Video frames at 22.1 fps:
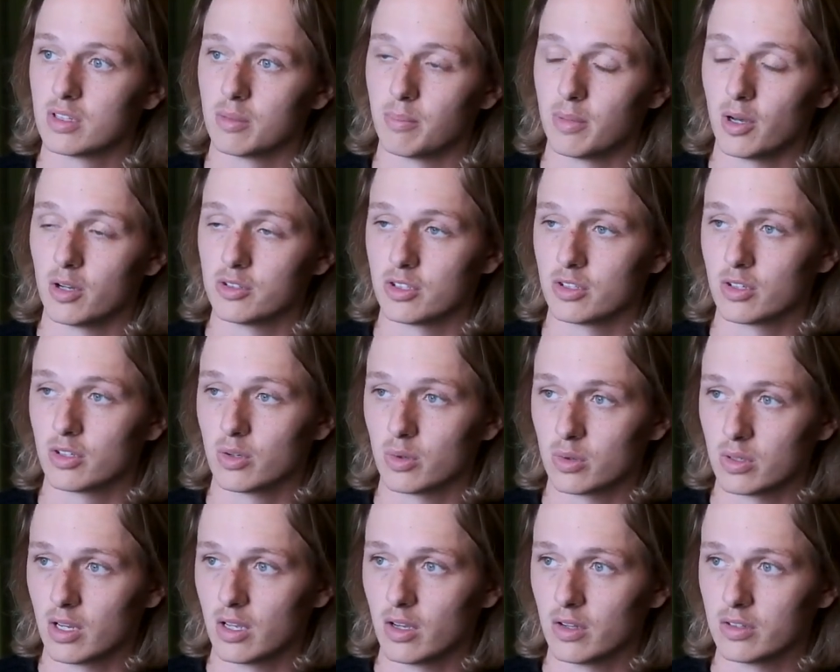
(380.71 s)
the Belgian
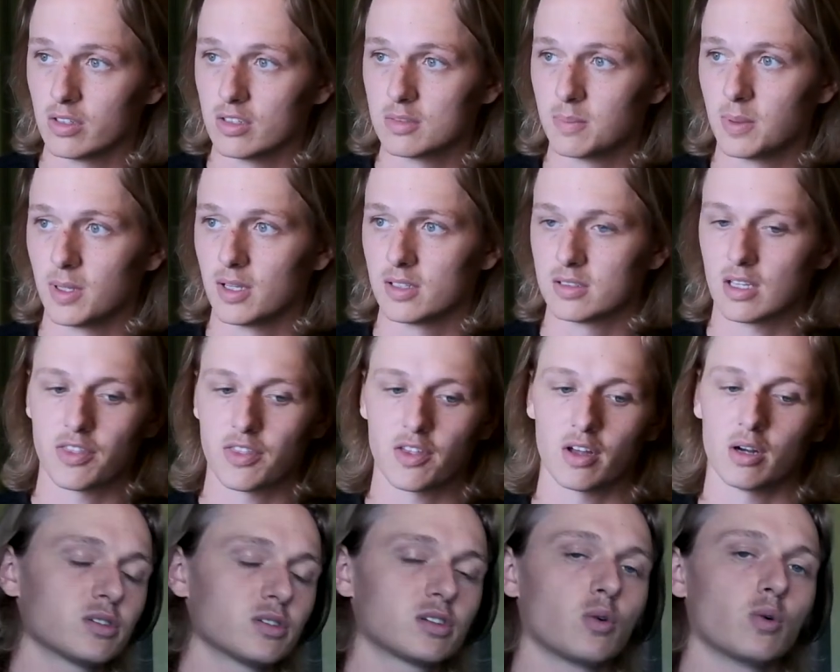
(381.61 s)
Golden Ale Yeast, because I
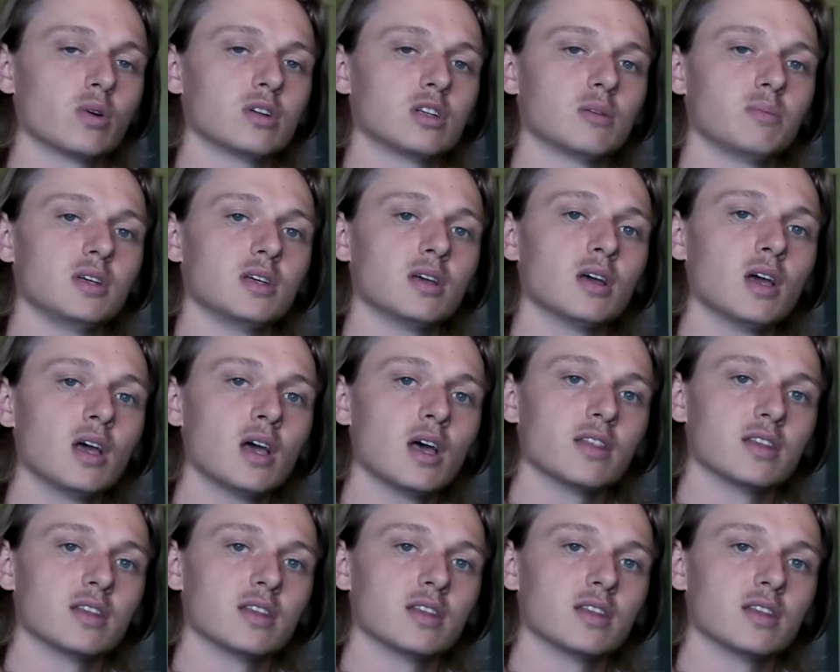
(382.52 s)
thought going to be